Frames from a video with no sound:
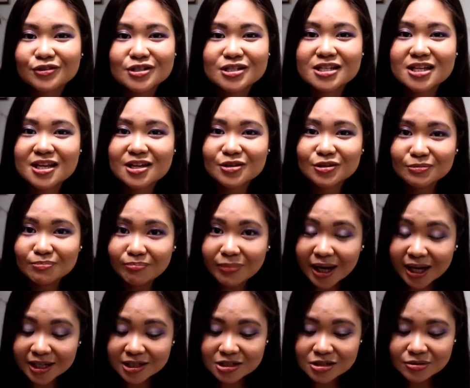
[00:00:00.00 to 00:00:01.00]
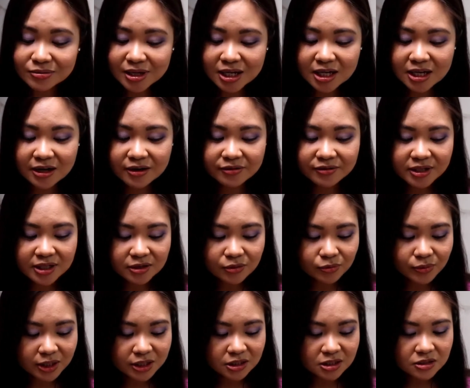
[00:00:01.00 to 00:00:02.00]
to say goodbye to it. I really
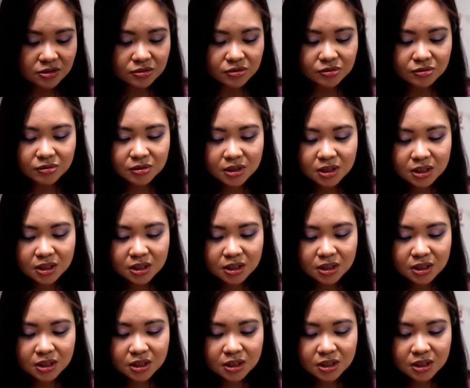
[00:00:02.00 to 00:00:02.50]
want to